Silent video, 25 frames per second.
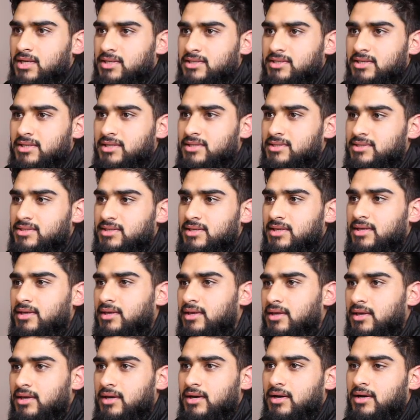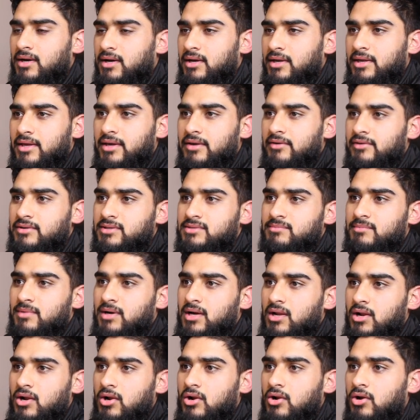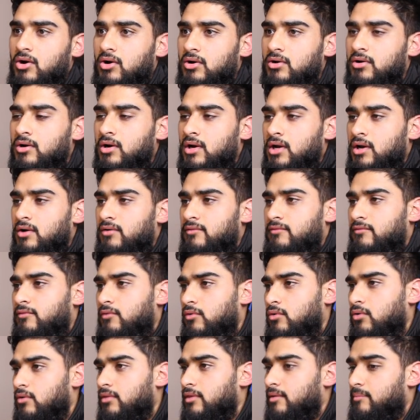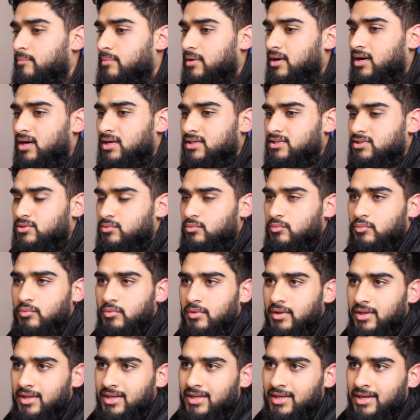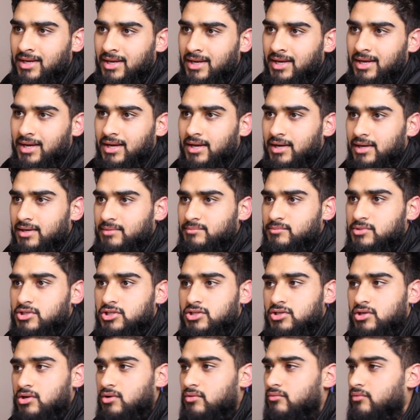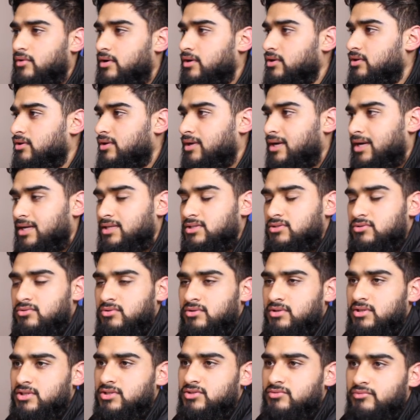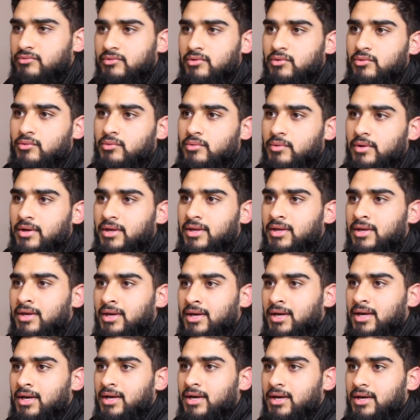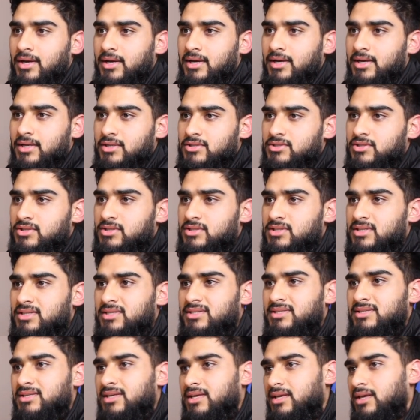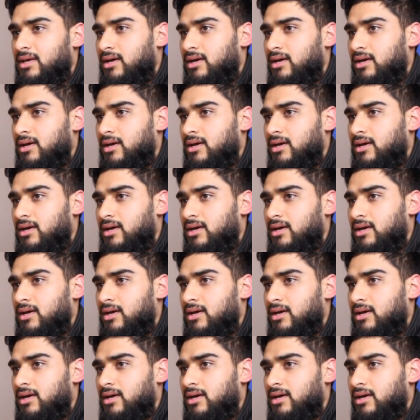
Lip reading: as you can see here is my log for the past week. I'm just going to run you guys through this real quick. So as you can see